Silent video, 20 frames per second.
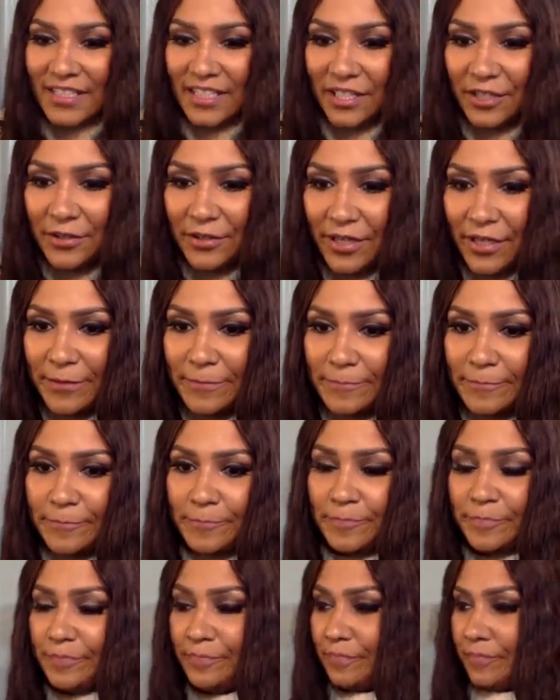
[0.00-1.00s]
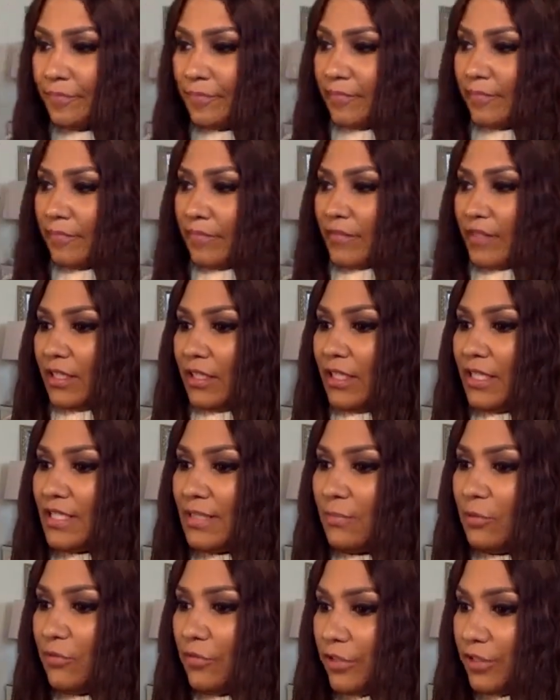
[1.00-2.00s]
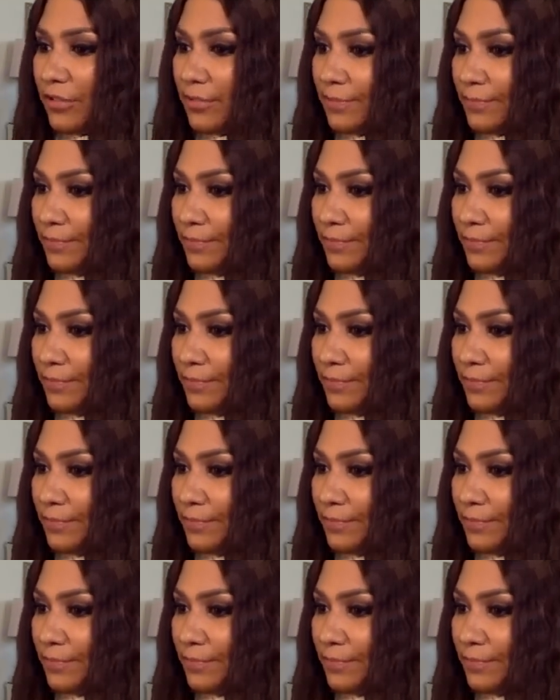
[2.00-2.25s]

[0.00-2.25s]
Okay, let's move on.